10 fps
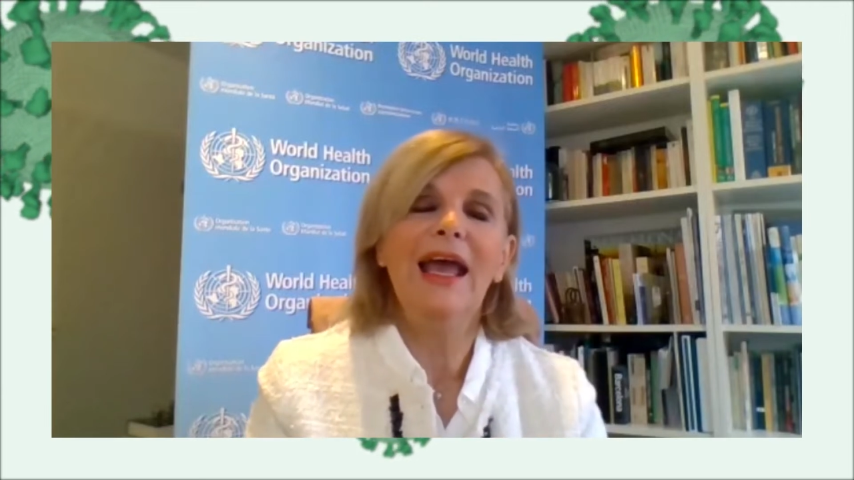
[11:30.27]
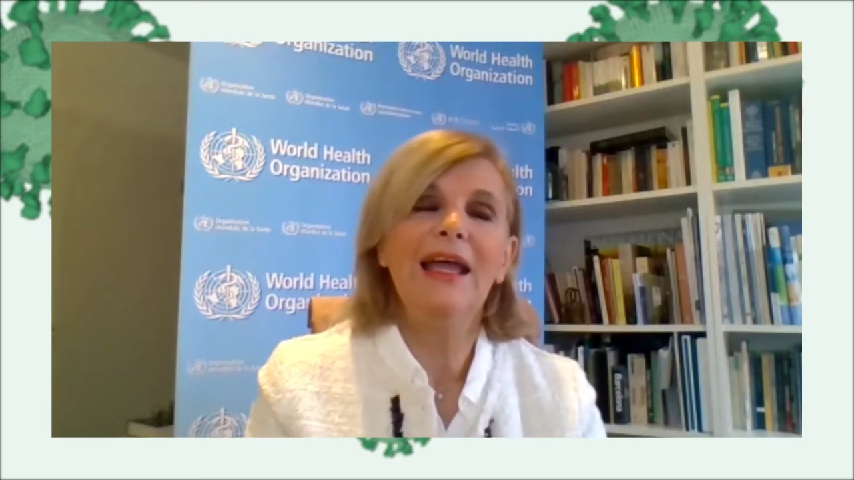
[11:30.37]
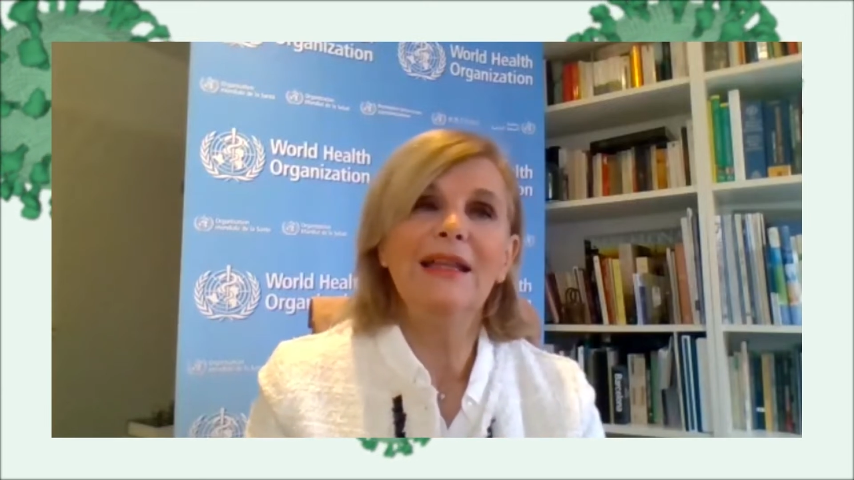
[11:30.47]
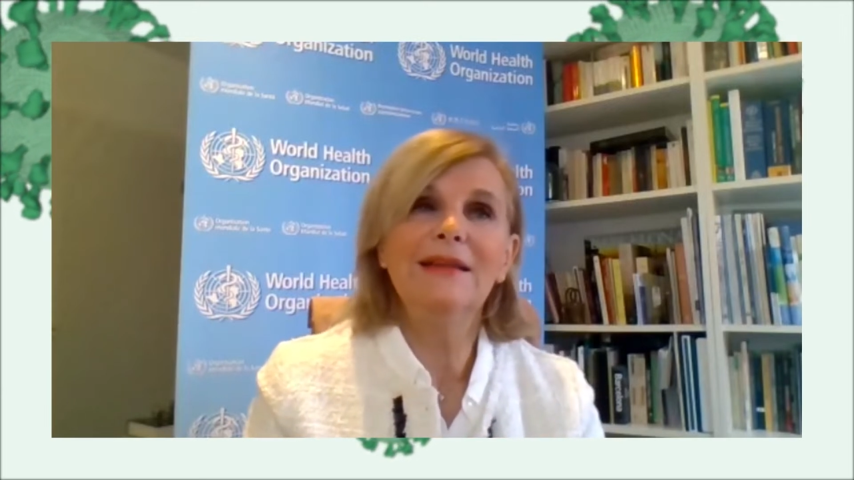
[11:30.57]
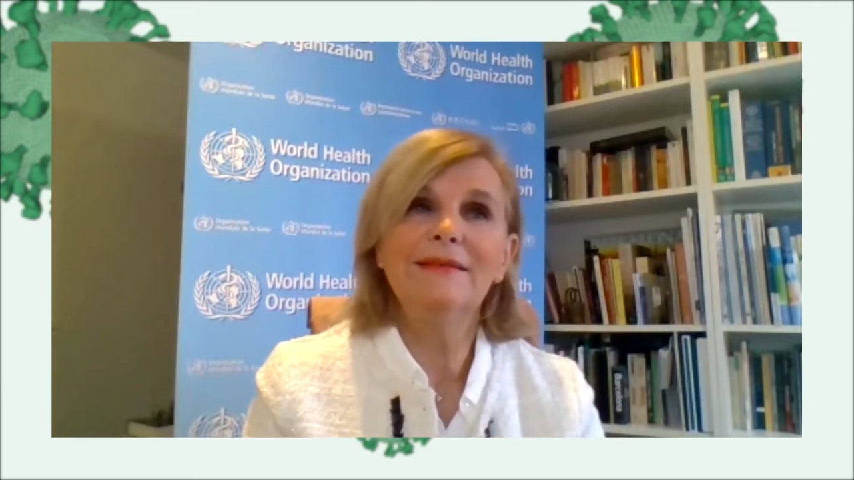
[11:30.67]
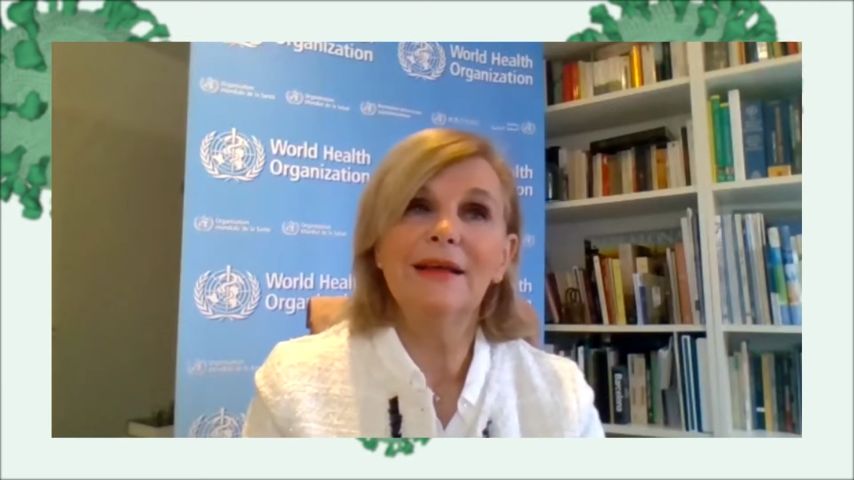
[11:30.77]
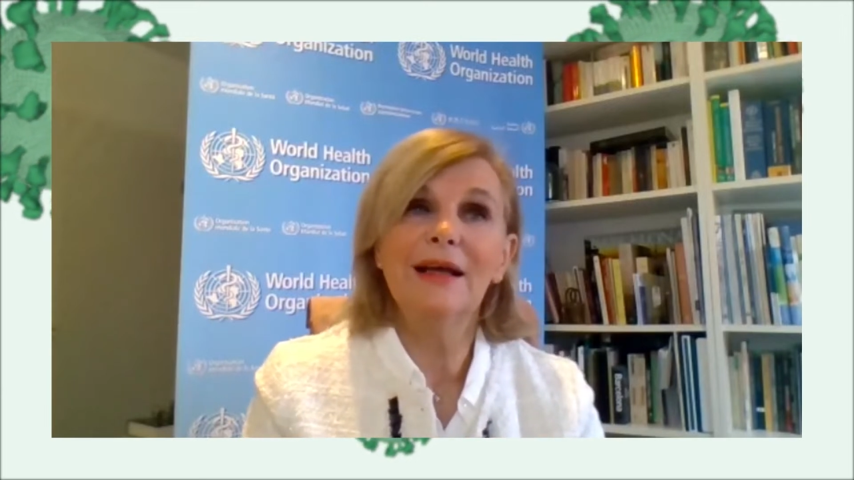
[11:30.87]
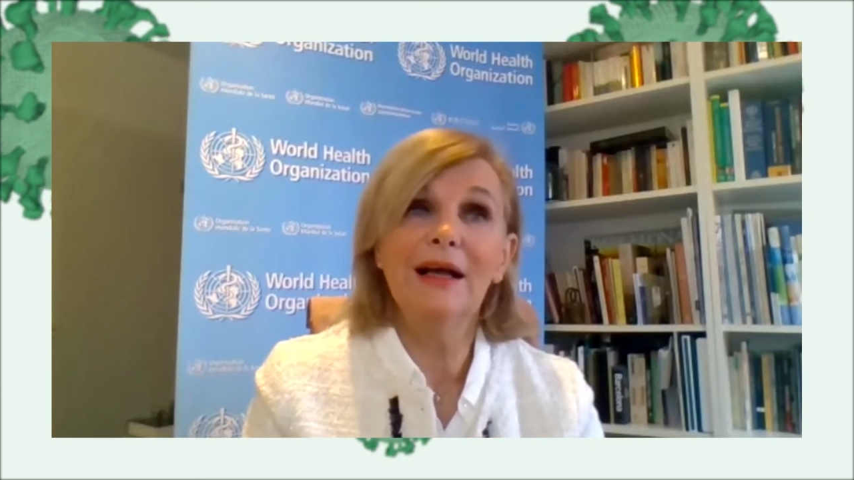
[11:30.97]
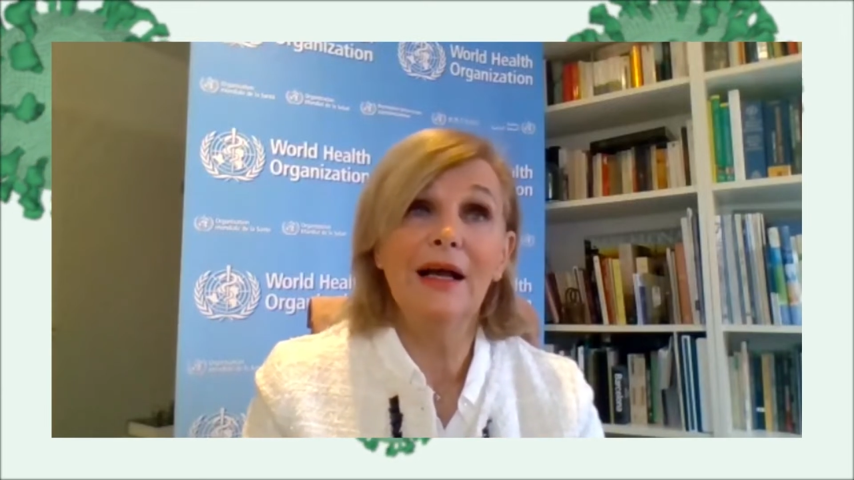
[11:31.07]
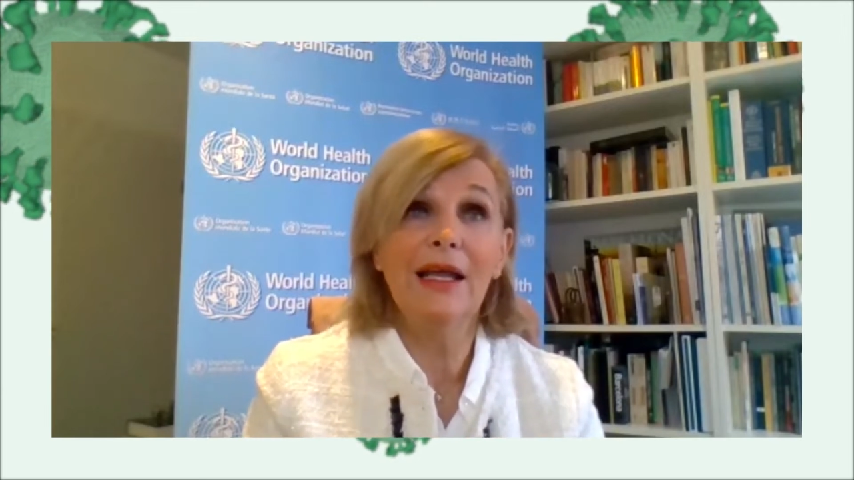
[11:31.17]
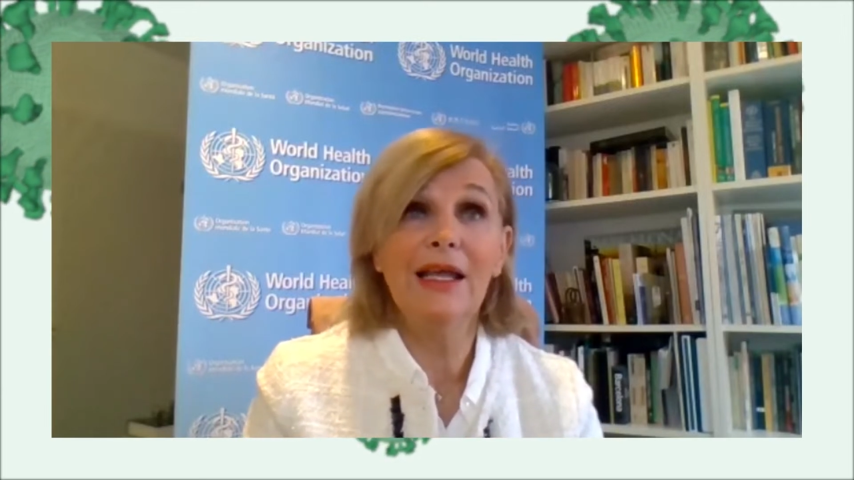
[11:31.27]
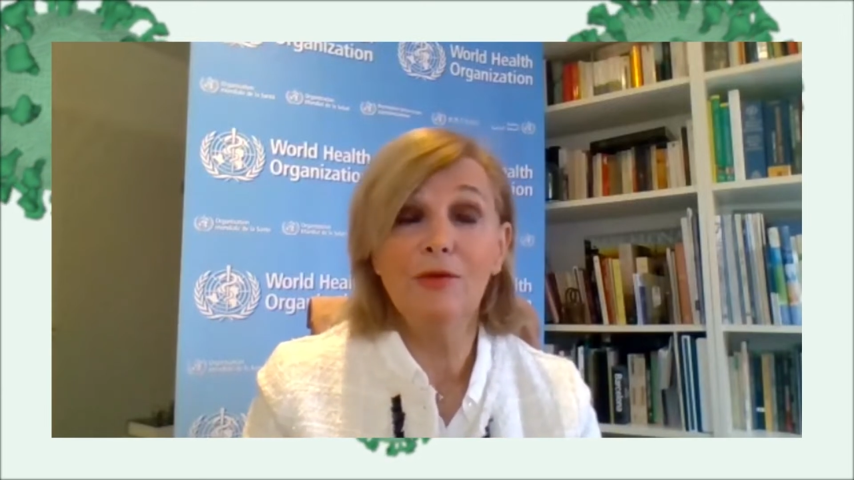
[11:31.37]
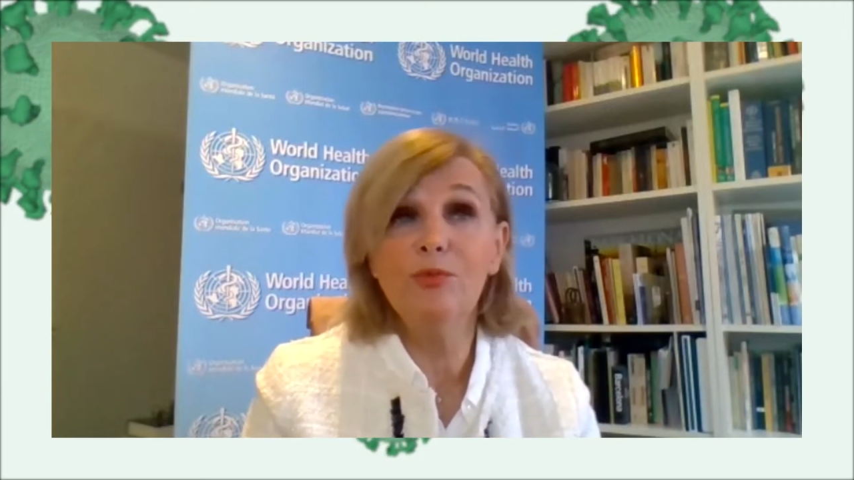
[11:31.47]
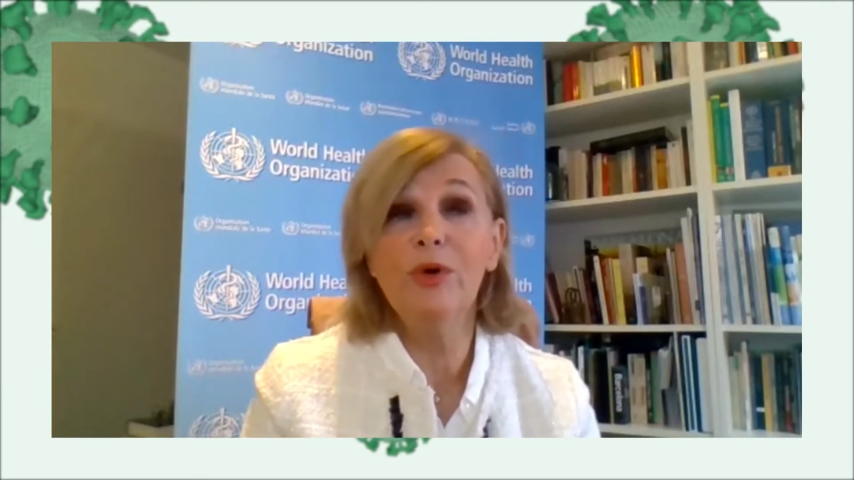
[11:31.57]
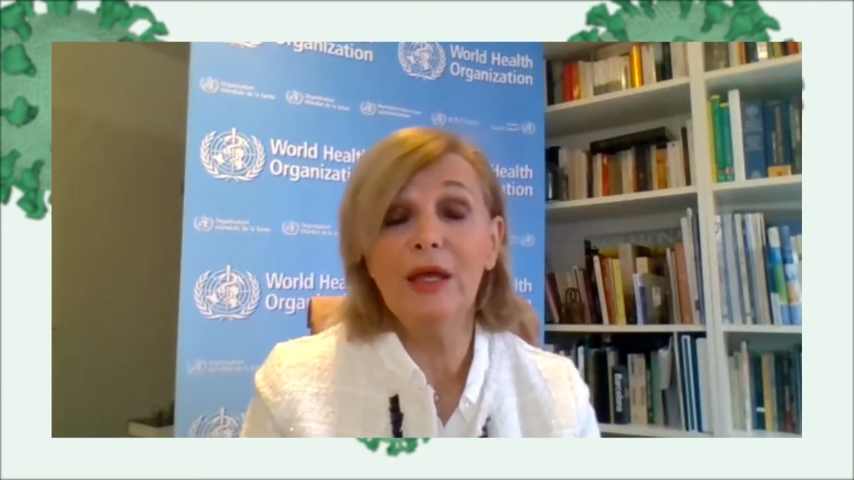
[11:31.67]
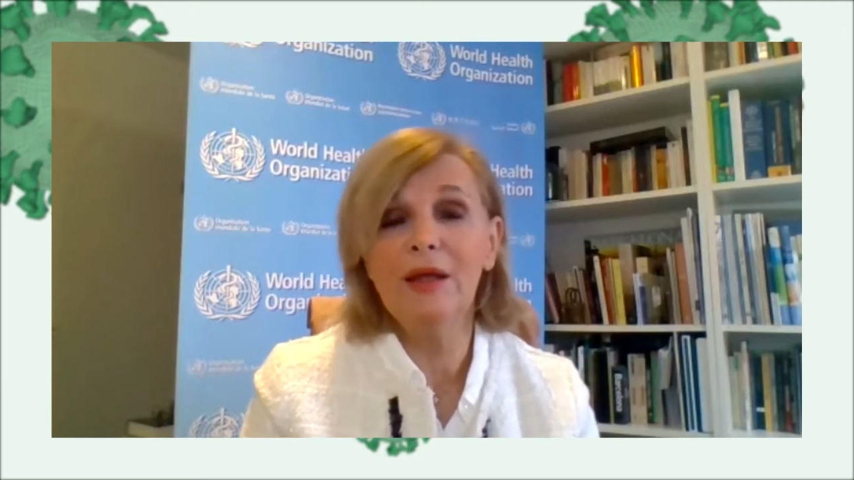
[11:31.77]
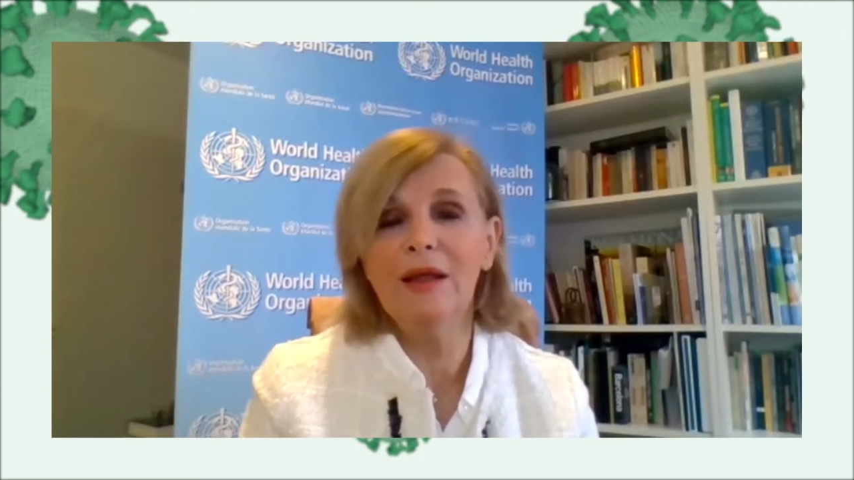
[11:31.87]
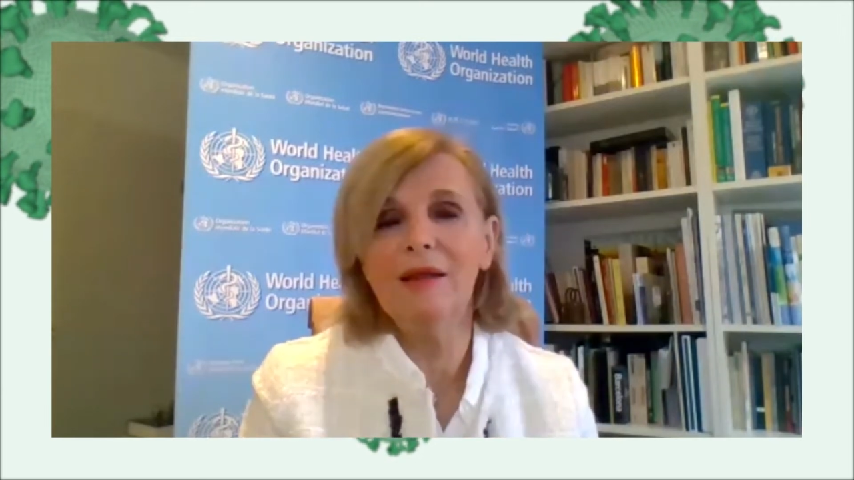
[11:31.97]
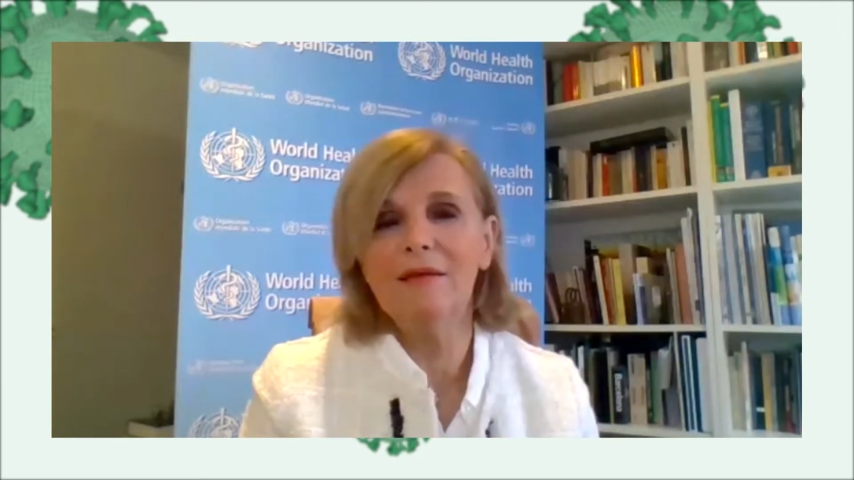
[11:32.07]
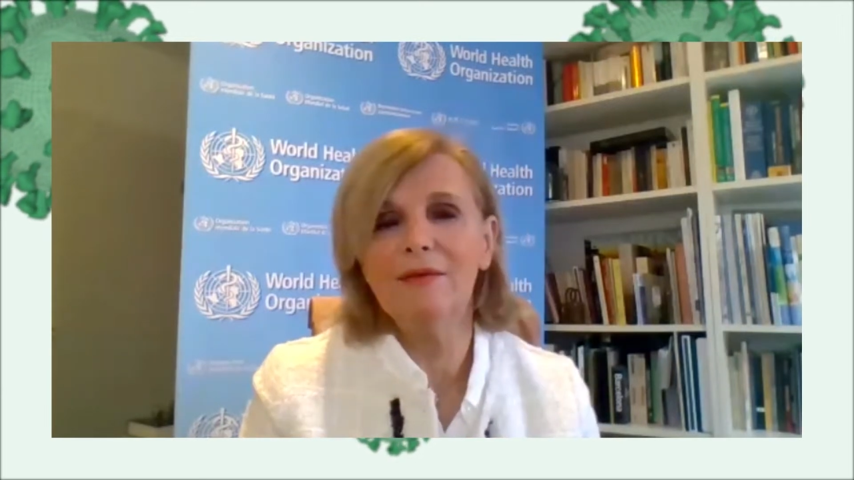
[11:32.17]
And if we